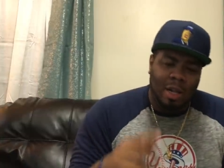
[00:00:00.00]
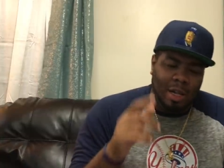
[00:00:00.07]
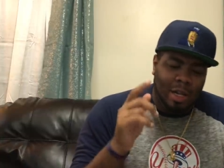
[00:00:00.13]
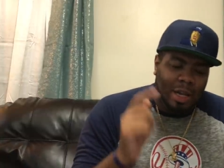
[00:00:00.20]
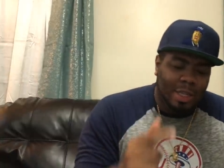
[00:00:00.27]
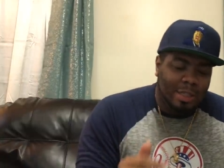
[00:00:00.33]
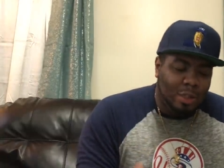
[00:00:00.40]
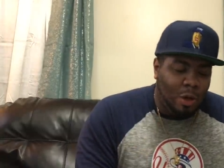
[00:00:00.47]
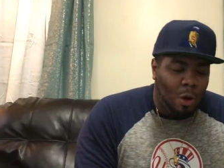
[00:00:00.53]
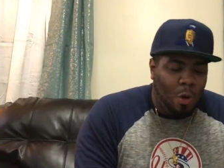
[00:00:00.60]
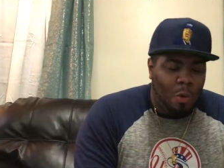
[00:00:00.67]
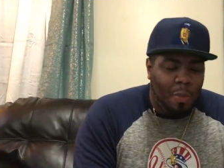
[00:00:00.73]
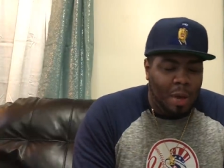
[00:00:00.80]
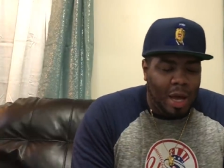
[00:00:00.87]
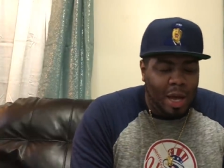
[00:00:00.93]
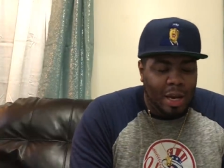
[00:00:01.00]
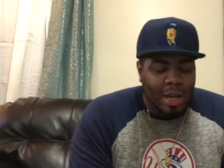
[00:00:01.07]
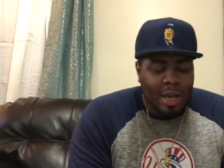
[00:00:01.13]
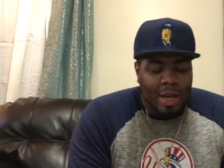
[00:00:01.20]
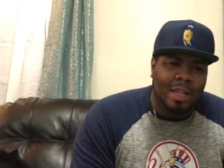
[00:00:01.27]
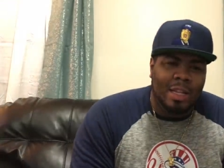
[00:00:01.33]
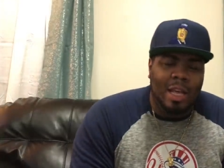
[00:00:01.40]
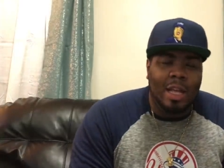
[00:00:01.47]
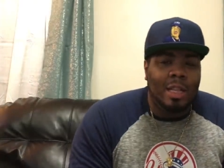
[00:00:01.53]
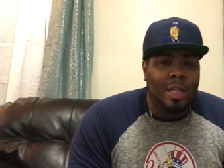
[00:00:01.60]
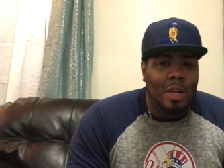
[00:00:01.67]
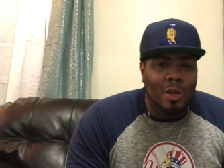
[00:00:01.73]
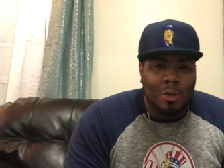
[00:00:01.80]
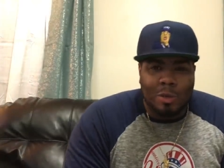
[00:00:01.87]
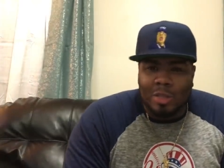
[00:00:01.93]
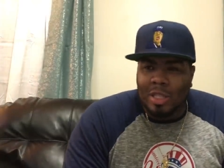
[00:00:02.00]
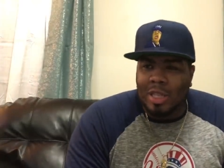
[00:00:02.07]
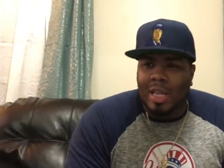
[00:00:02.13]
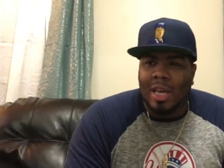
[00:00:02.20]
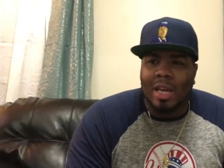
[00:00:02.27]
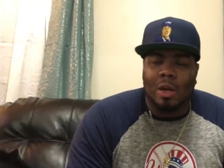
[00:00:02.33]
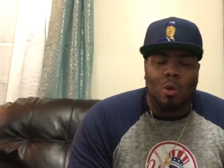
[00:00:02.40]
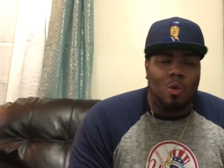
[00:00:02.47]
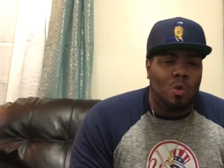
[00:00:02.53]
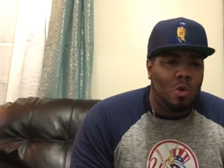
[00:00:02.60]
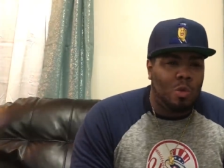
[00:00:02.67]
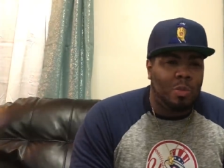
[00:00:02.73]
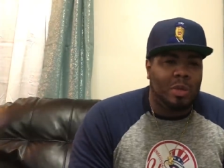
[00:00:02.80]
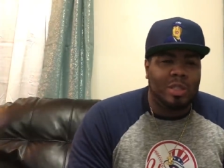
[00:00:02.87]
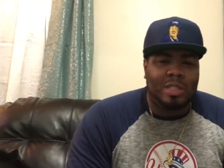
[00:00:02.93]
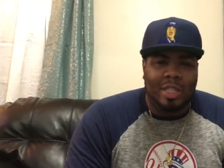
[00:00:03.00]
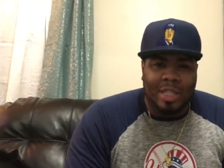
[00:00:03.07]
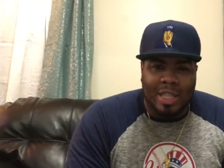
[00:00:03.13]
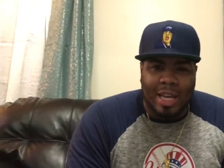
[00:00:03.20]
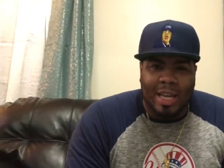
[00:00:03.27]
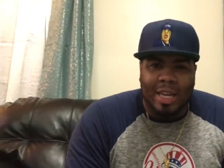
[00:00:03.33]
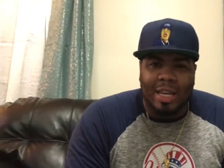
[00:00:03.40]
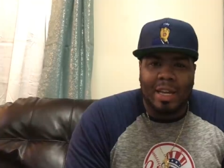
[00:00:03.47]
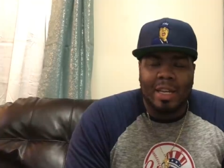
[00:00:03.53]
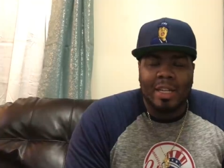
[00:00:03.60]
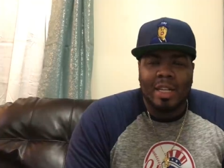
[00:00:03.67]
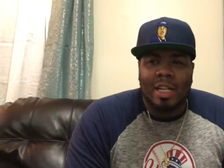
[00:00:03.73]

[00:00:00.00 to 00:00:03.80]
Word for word: Let's go, man. In, in the news today, or rumors today,